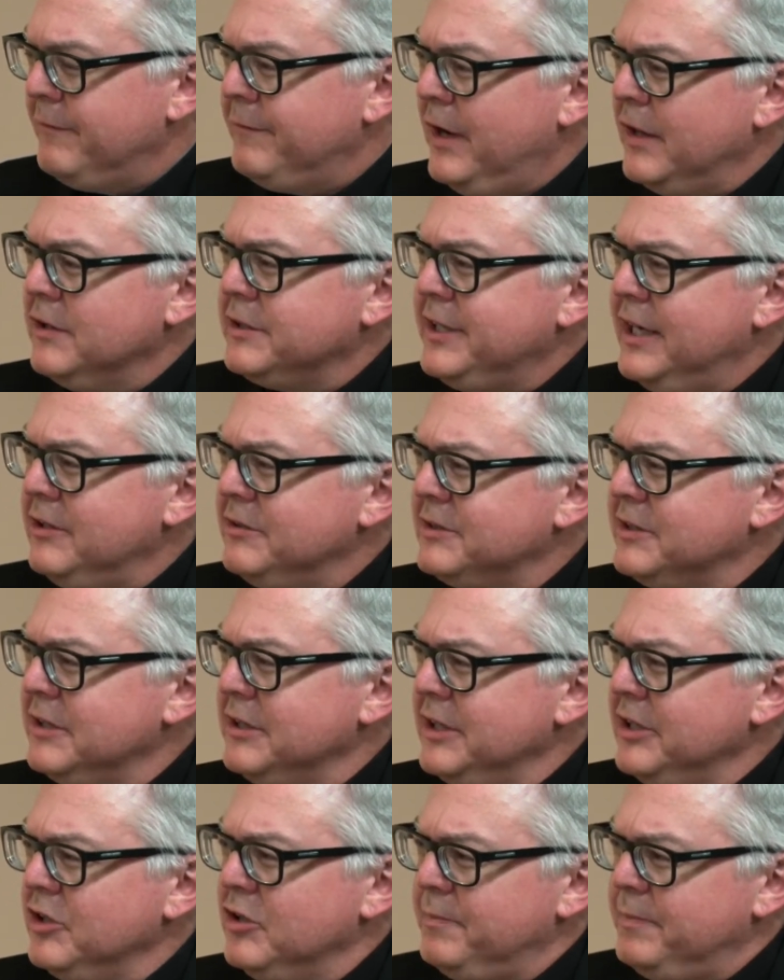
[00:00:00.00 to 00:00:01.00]
Father, tell us a
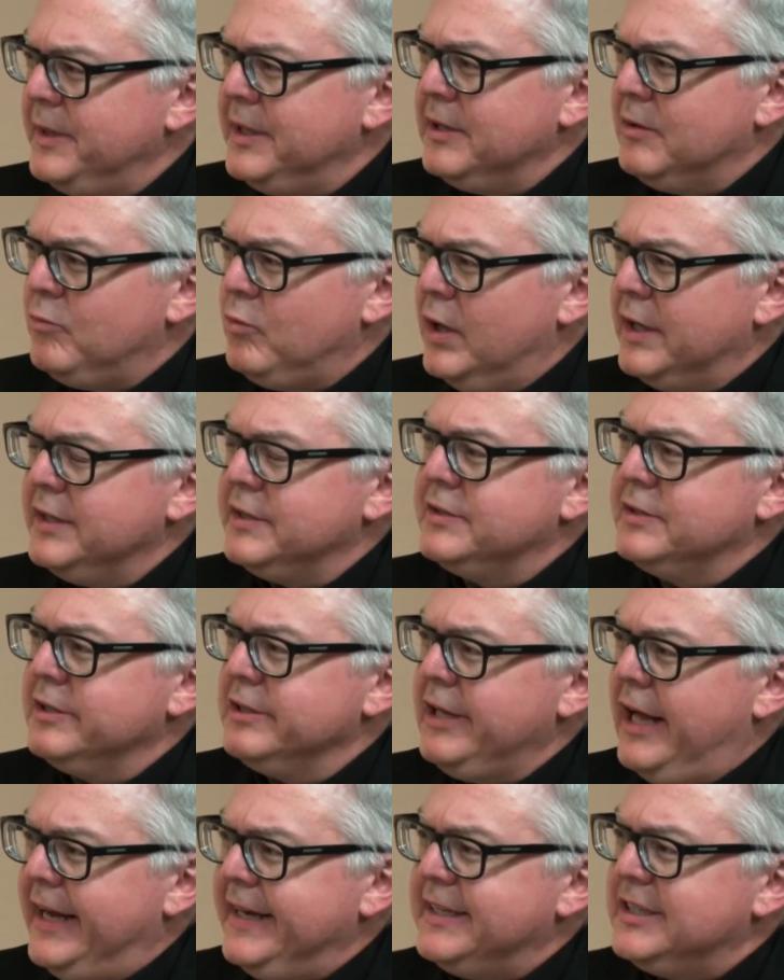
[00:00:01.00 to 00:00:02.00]
little bit of what it's
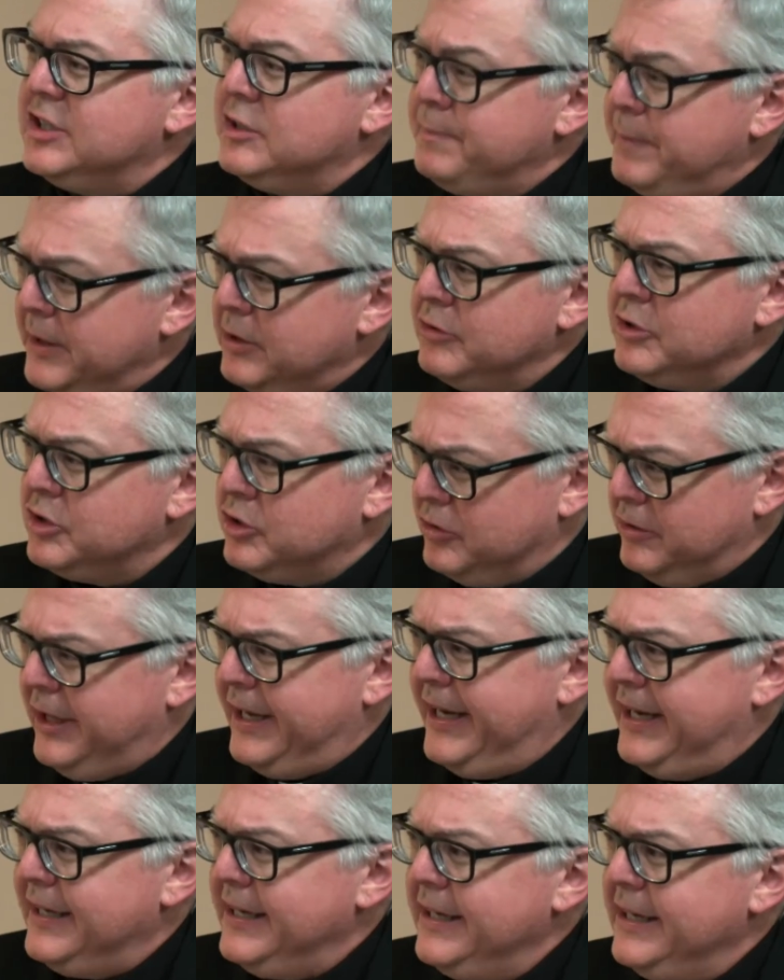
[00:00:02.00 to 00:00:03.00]
like
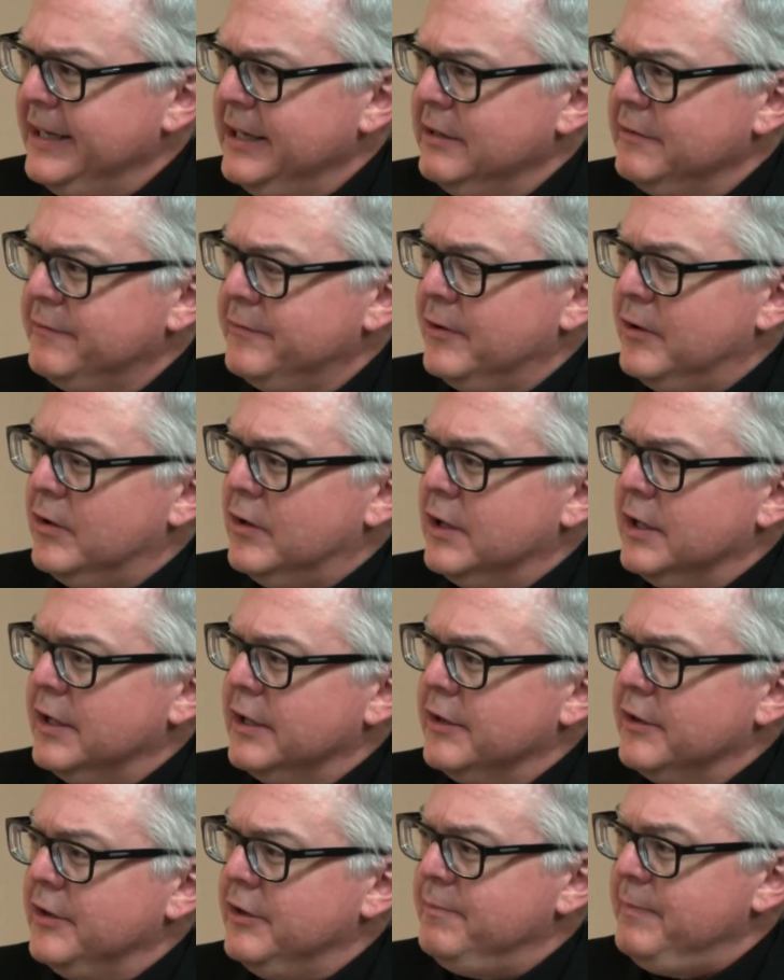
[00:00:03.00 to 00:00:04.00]
spiritually for the